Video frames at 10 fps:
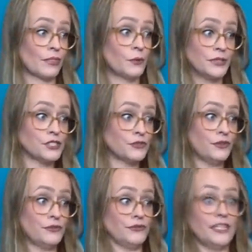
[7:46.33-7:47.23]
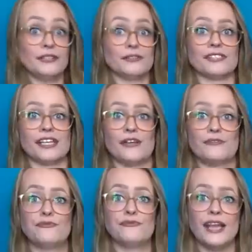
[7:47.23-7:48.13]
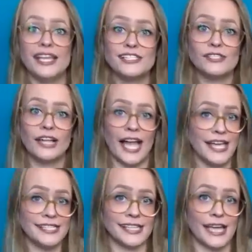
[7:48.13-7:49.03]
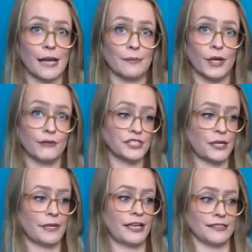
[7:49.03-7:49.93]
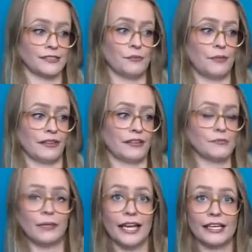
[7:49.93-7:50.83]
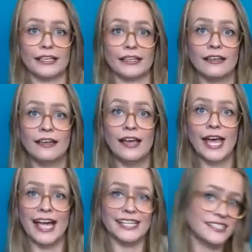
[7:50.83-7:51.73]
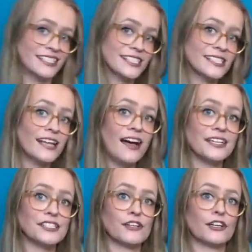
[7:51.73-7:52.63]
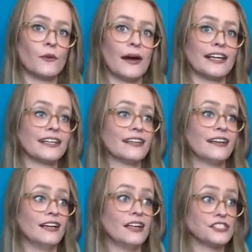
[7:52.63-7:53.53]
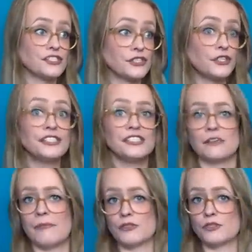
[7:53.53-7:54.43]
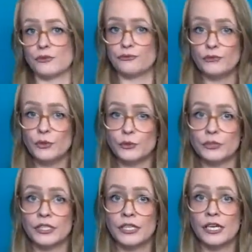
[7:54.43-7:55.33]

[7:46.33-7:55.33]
which revealed a fatal handicap of Gigantopithecus Blacki, as their size required a certain amount of food